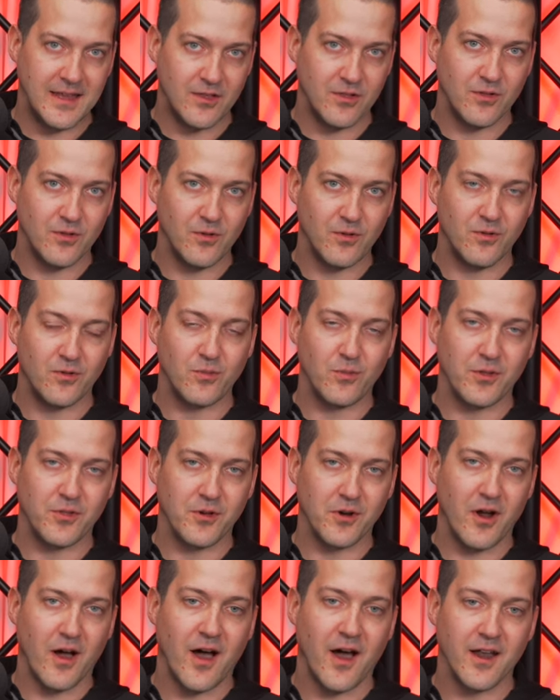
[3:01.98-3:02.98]
issues with
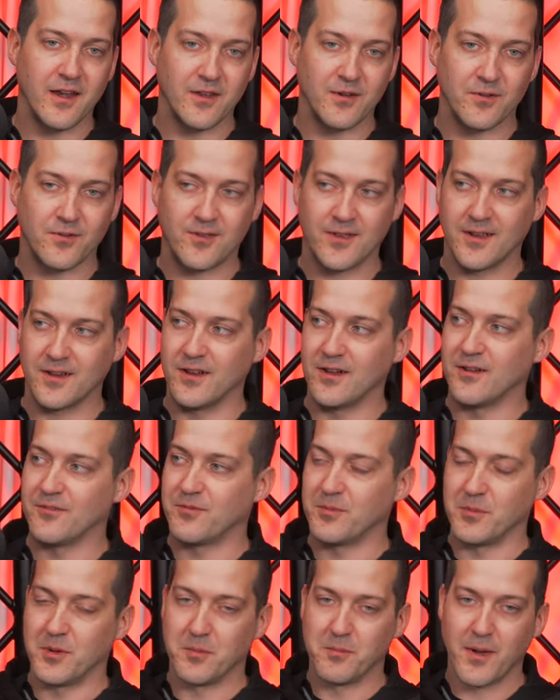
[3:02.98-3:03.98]
your audio signal
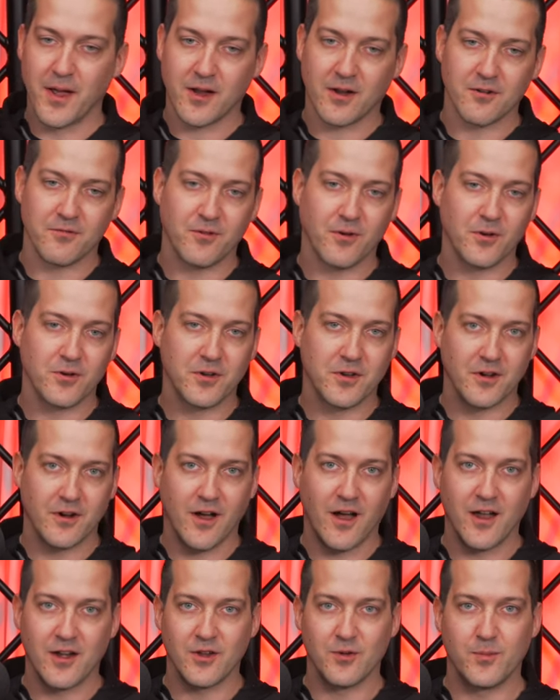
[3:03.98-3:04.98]
from your microphone to your
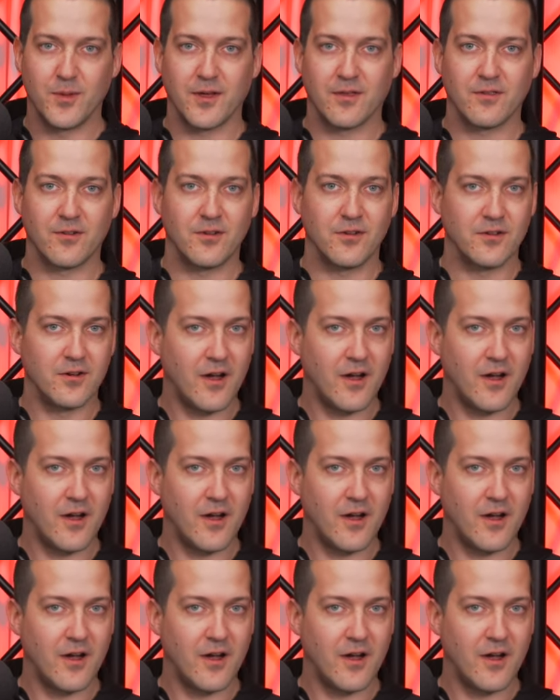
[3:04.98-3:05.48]
audio mixer